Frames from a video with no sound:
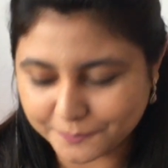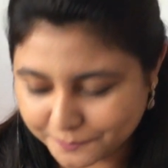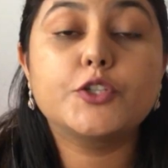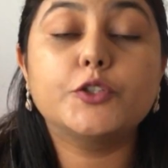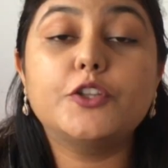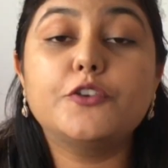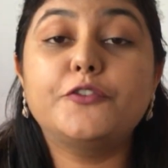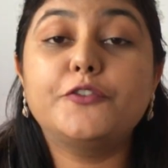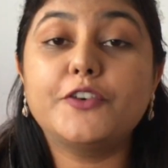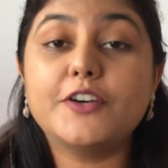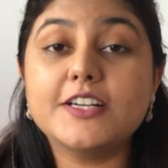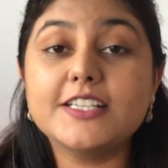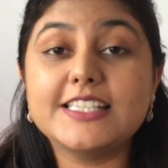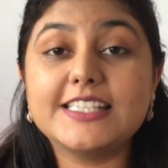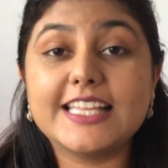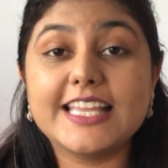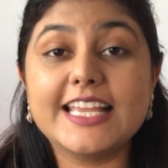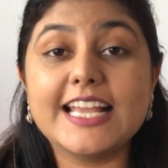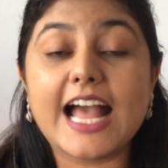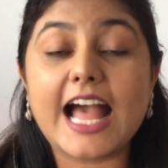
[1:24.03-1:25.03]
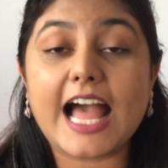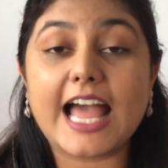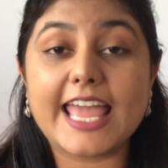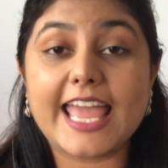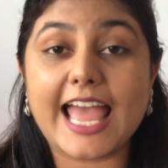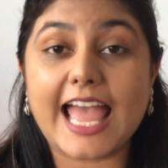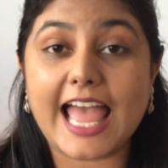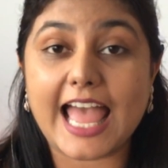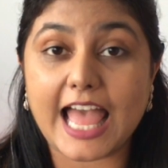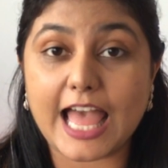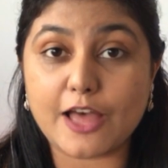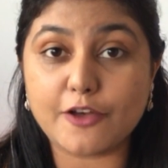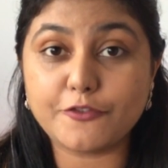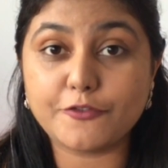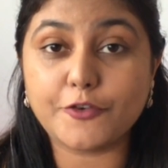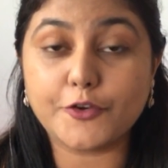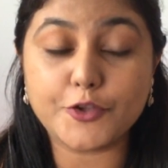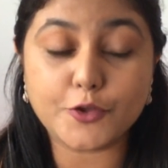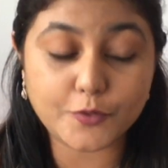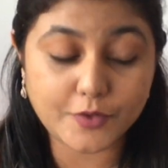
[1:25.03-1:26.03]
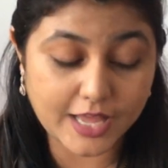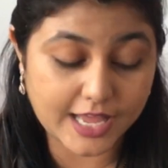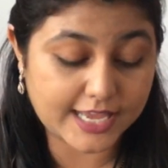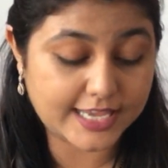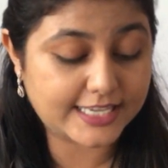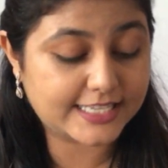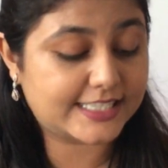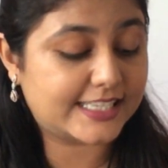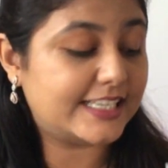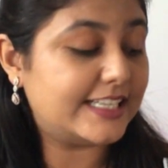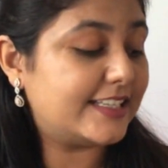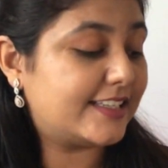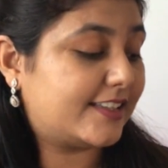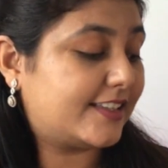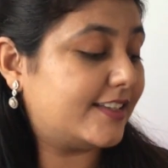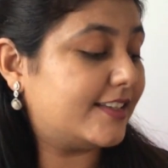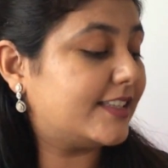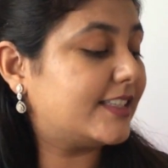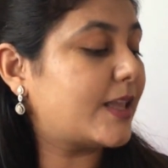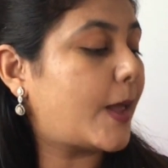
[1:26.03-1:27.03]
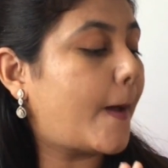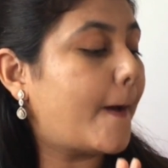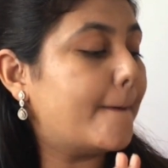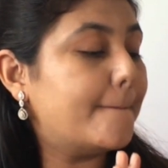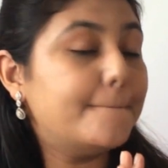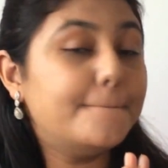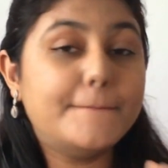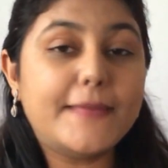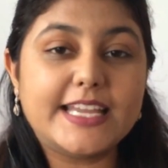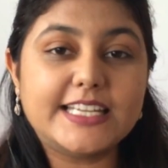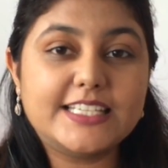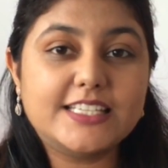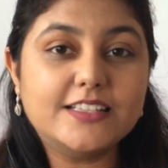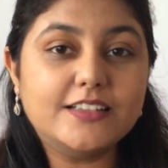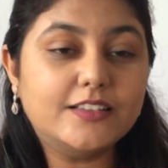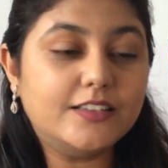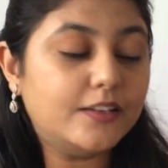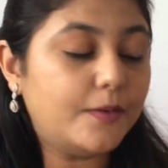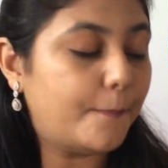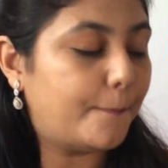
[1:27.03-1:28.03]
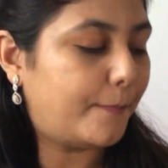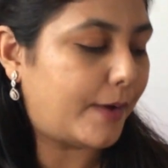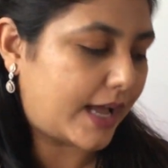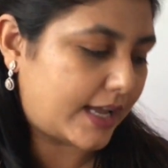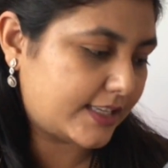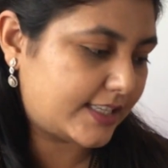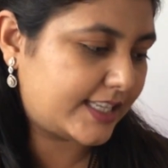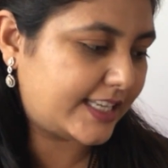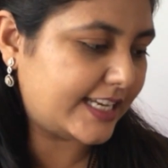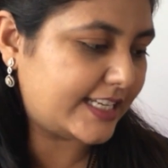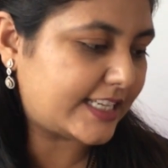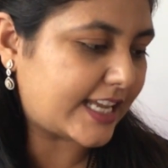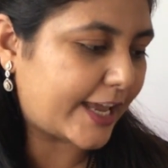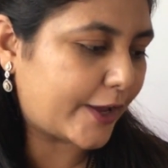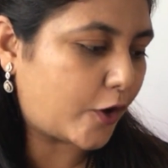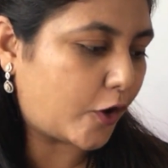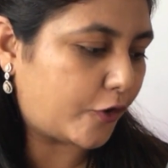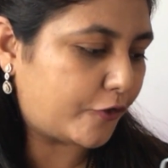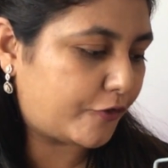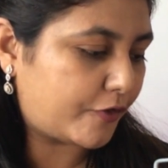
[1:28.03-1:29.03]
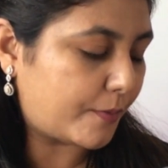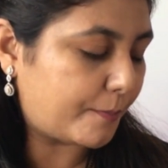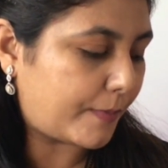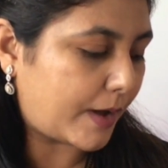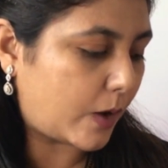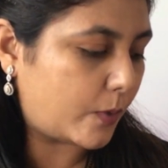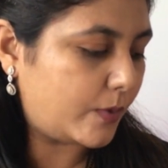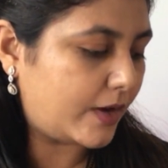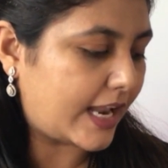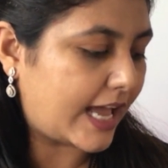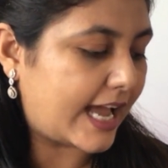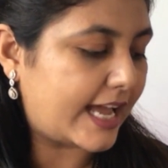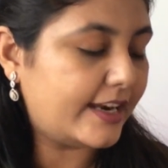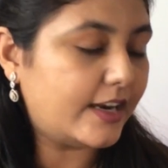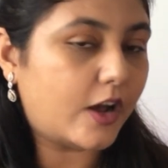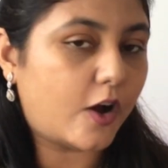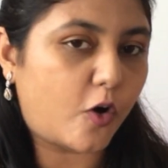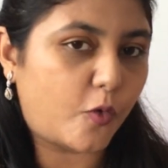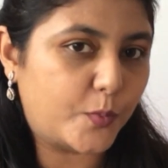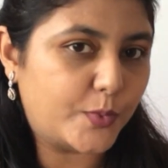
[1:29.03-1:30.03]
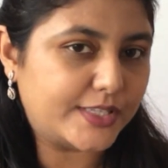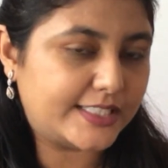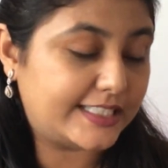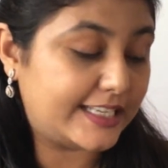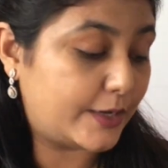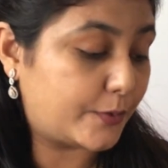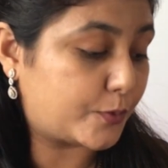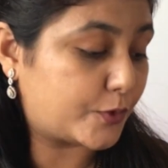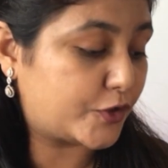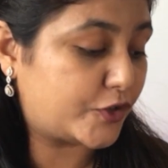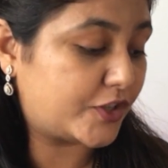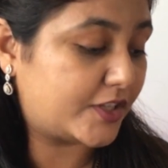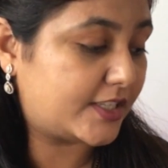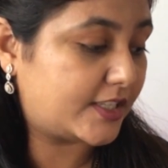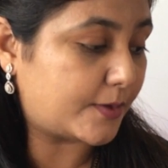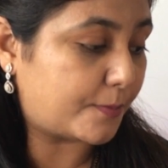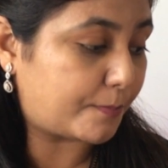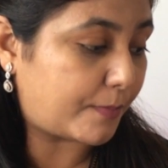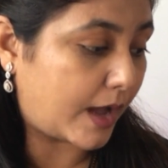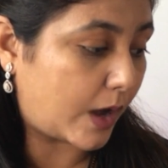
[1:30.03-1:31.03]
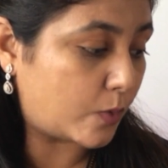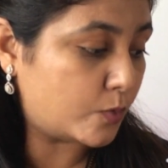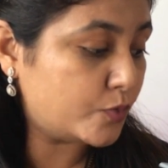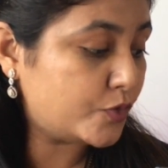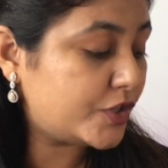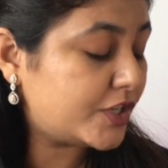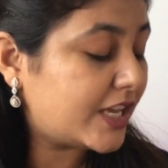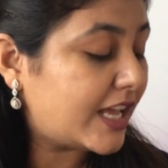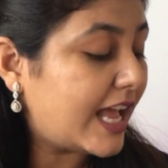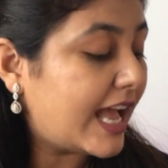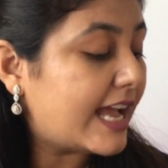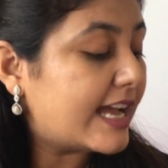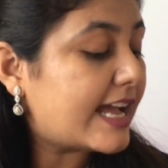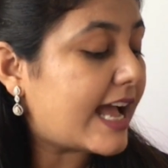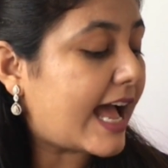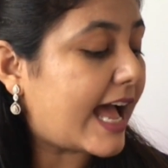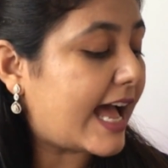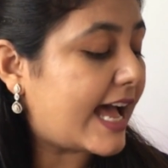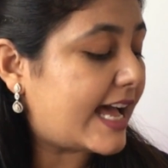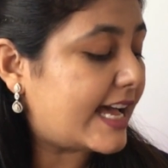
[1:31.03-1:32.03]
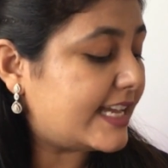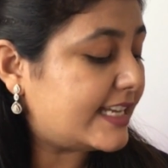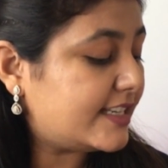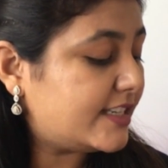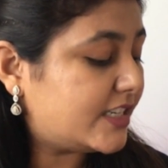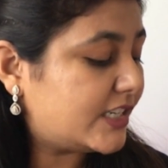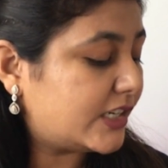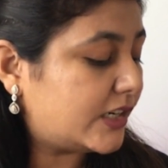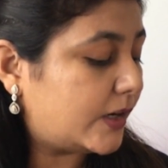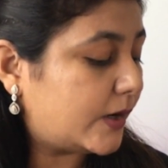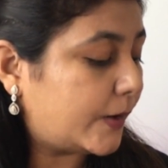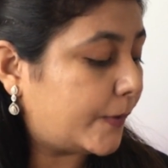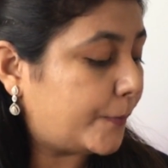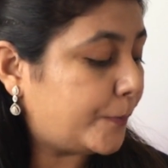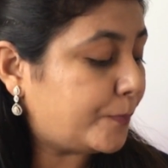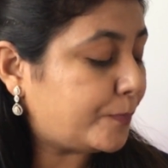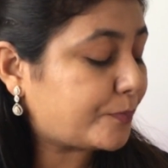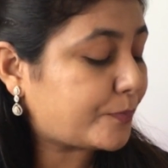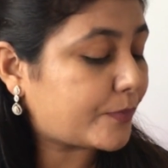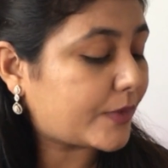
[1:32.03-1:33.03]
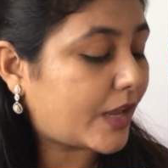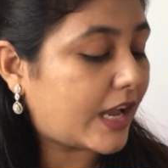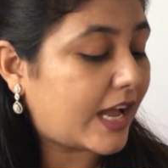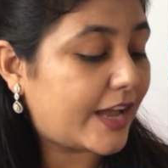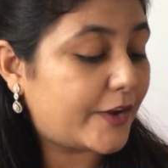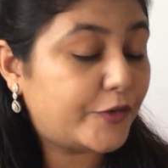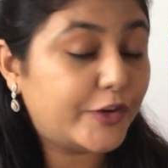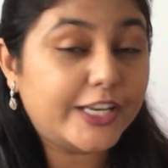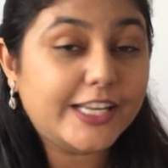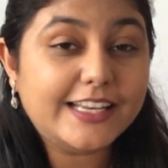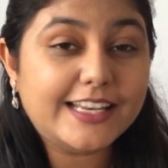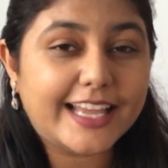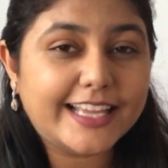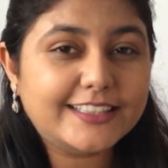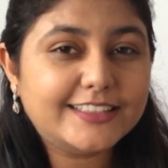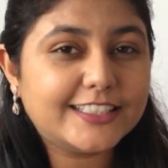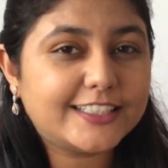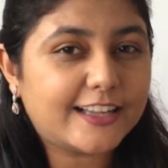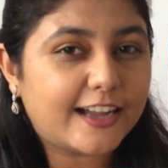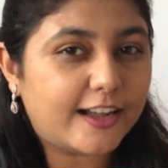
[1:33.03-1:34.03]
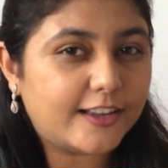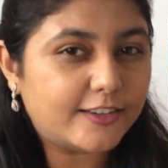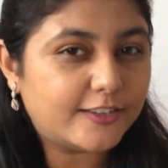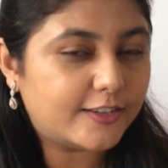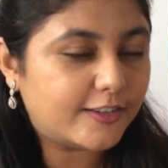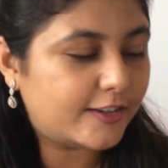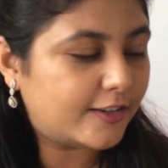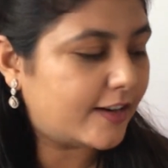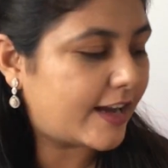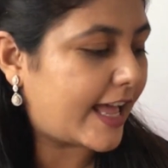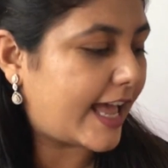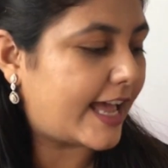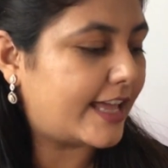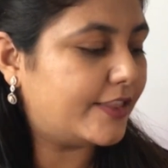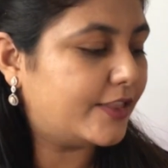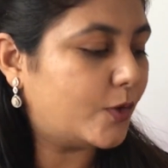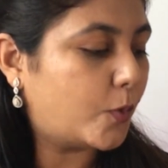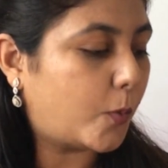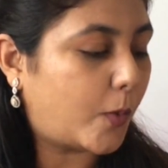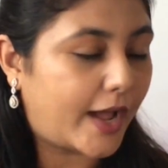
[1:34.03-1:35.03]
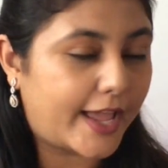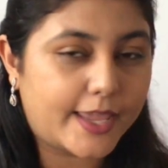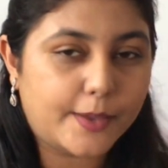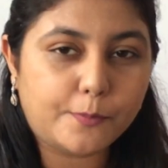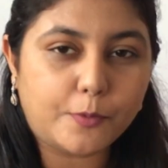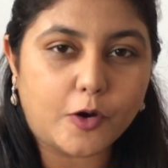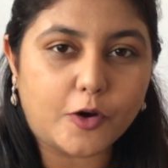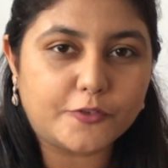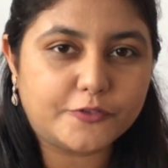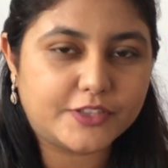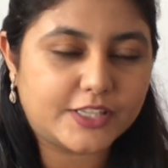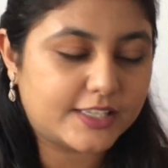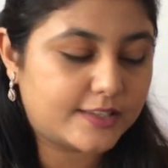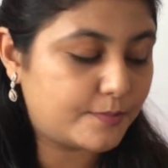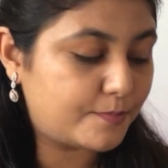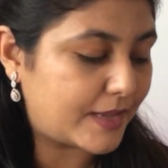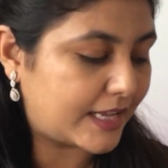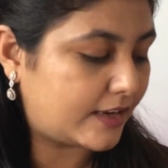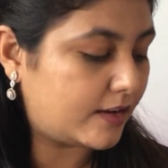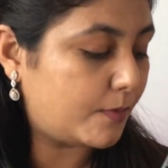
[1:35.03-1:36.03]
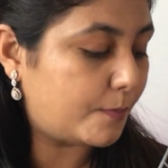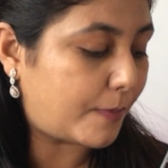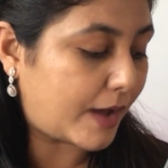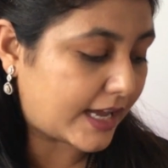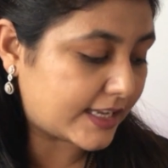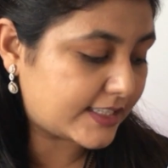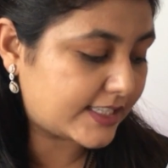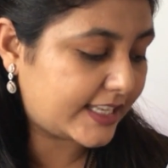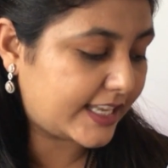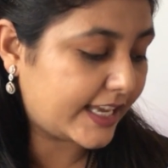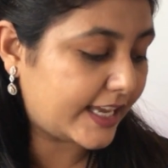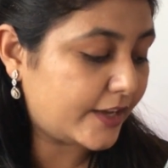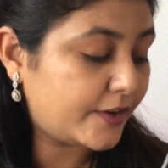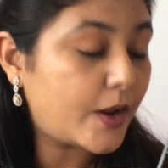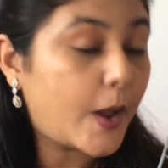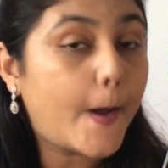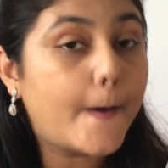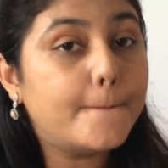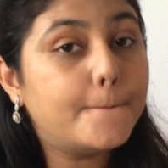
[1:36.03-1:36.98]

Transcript: So the first thing I have for you guys is this metal basket I got from Poundland. Obviously it was just a pound and I really like the color and the vibe of this metal basket.